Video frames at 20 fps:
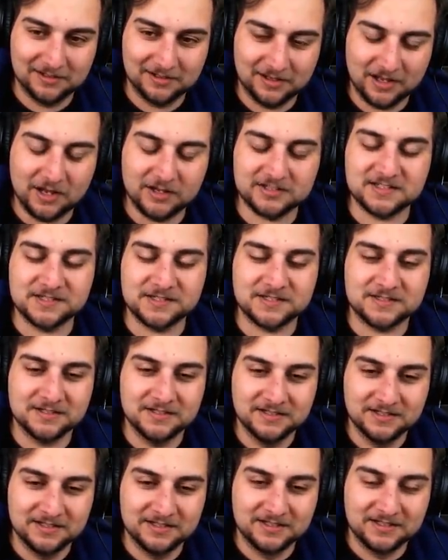Uh, is this.
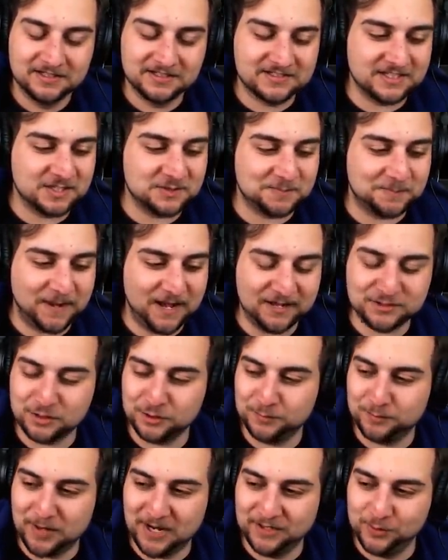Is this
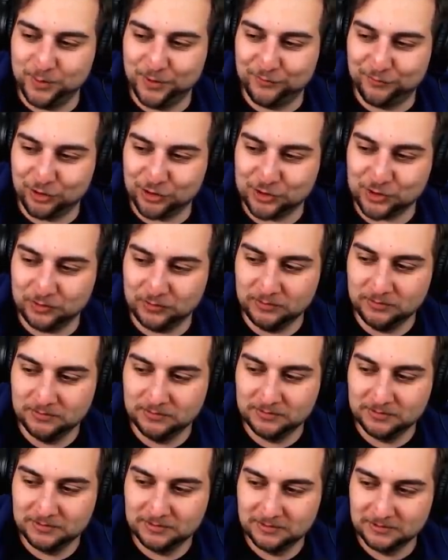sponsored by Universal?
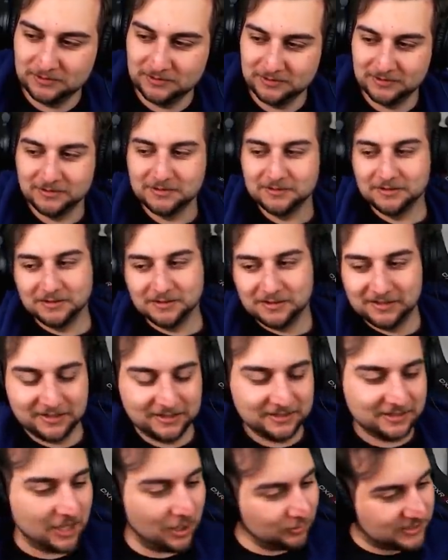
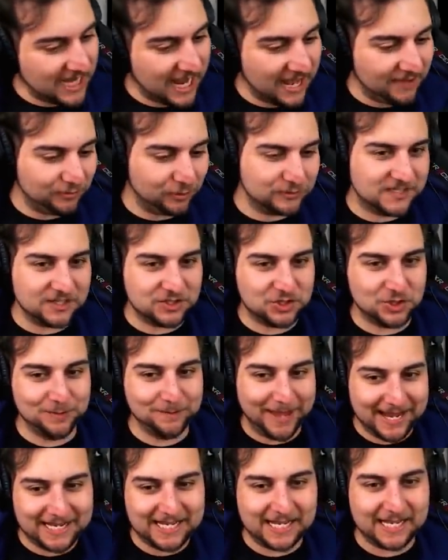Yo, Devil, did you
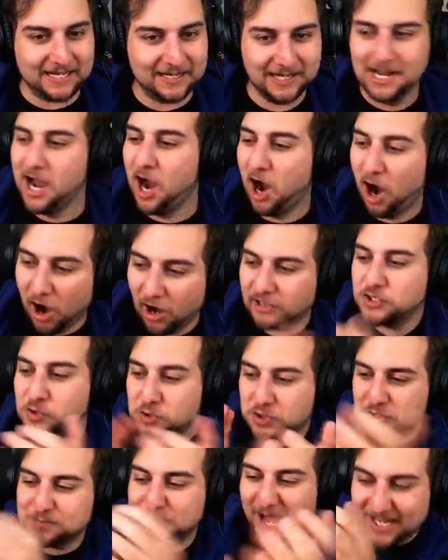make it? Are you
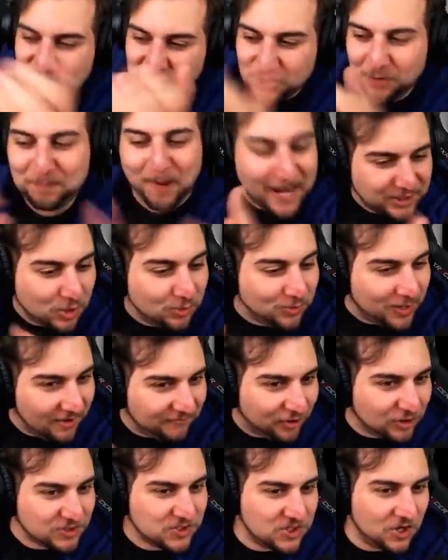sponsored by
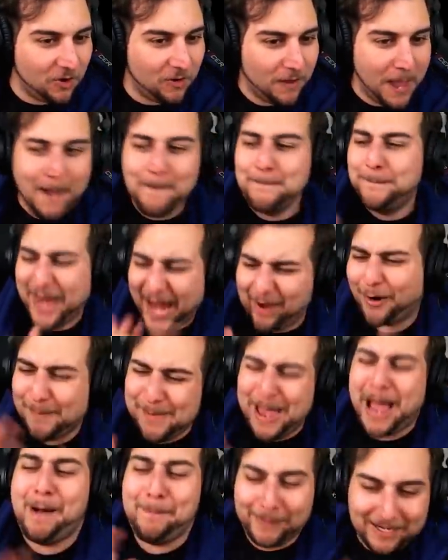Universal?
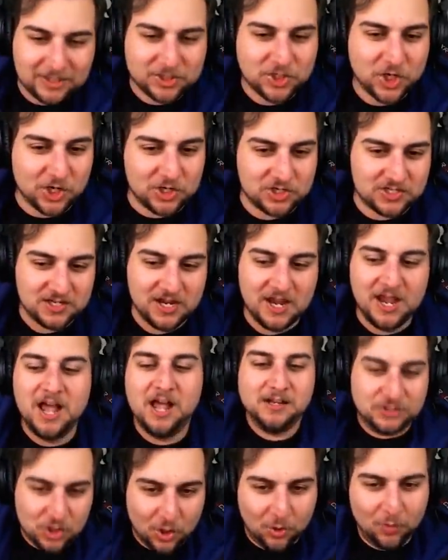Paramount Pictures?
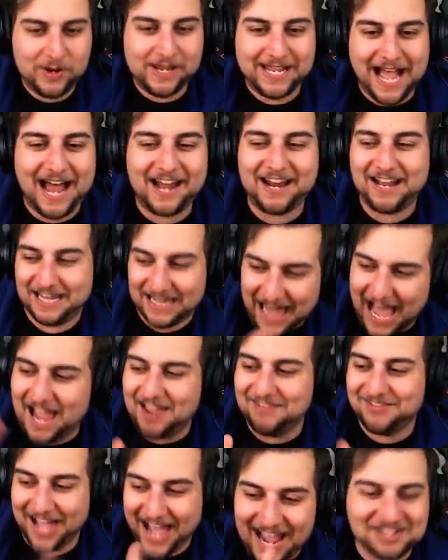Do we got a
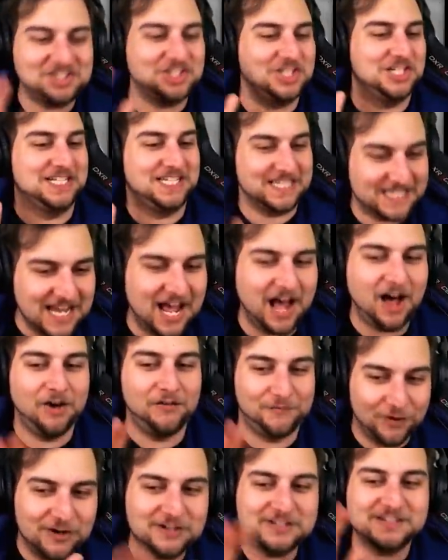live action Cell
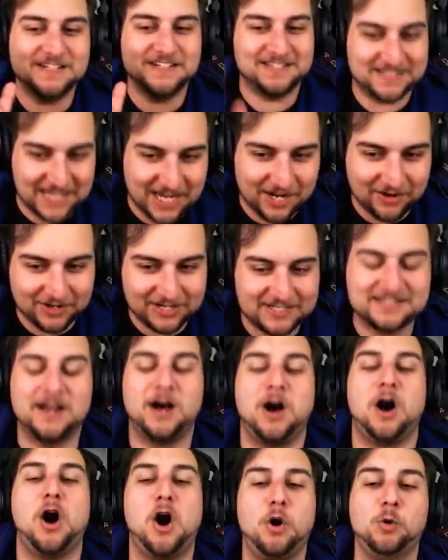versus series?
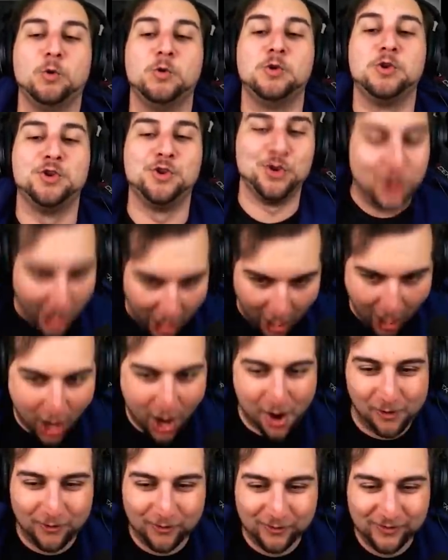Oh,
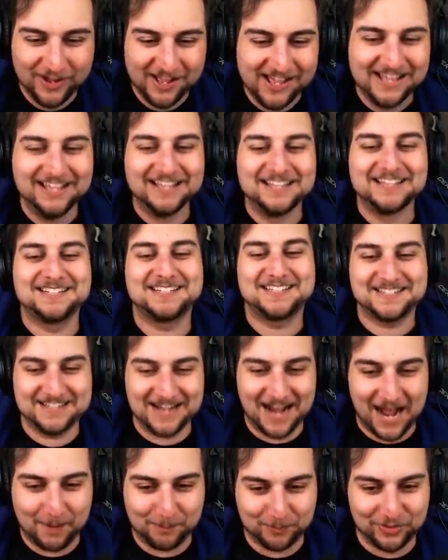no.
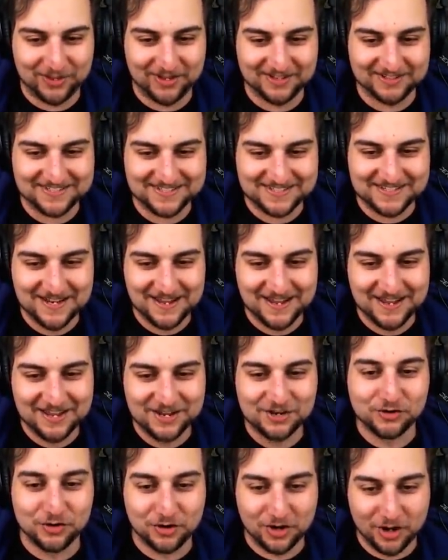Stop this.
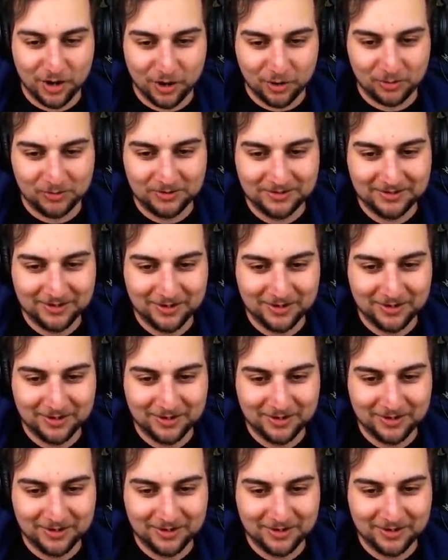No.